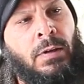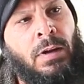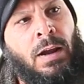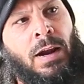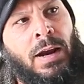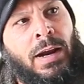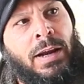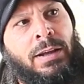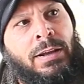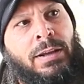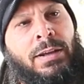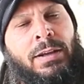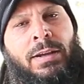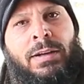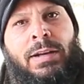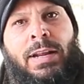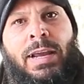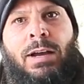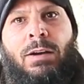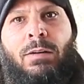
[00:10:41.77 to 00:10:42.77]
All right,
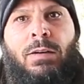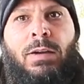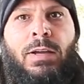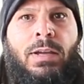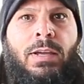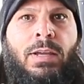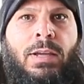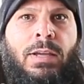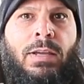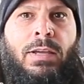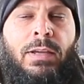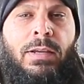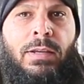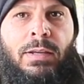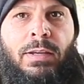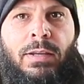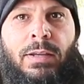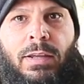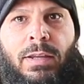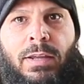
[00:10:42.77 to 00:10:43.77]
now,
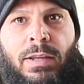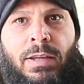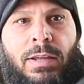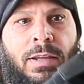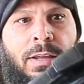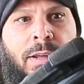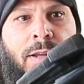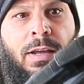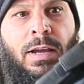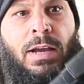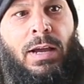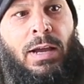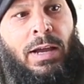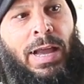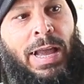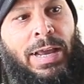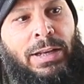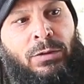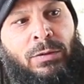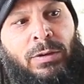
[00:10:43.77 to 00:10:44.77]
uh,
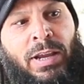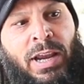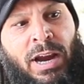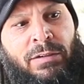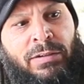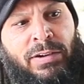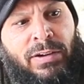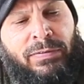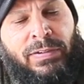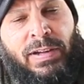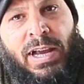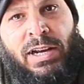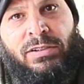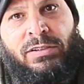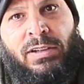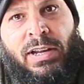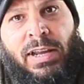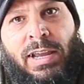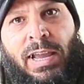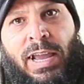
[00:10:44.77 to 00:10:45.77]
I do carry a
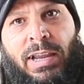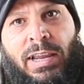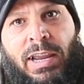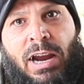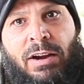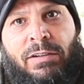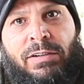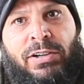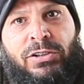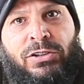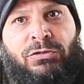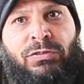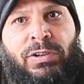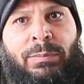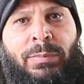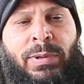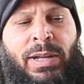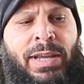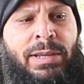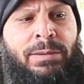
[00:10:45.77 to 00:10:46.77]
flashlight. I carry a
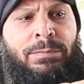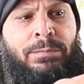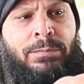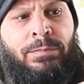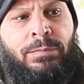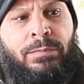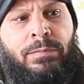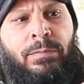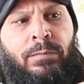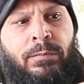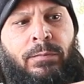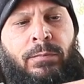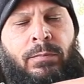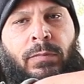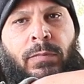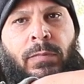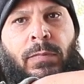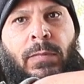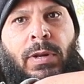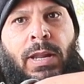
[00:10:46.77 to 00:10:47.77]
stream light.
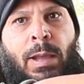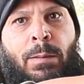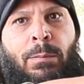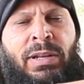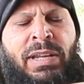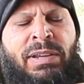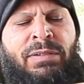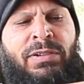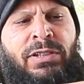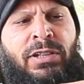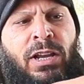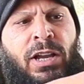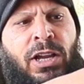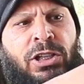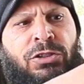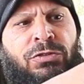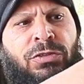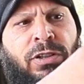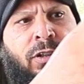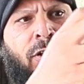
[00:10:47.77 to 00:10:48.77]
I believe it's
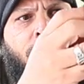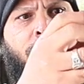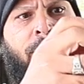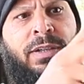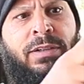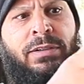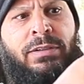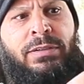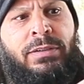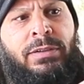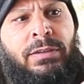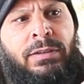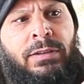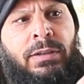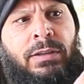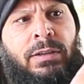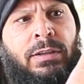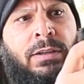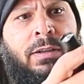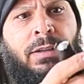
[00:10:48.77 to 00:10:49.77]
100 lumens.
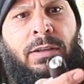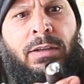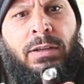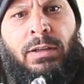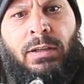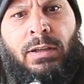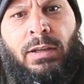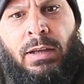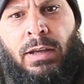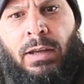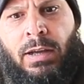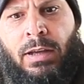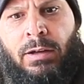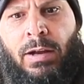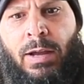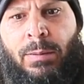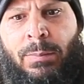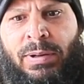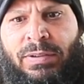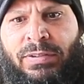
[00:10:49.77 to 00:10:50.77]
Uh, no,
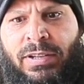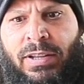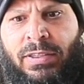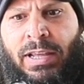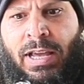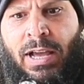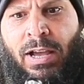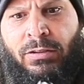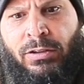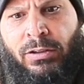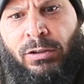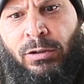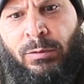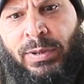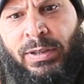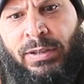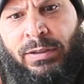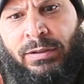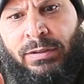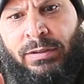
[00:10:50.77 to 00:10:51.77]
I believe it's a thousand
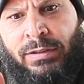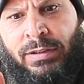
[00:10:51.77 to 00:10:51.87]
lumens.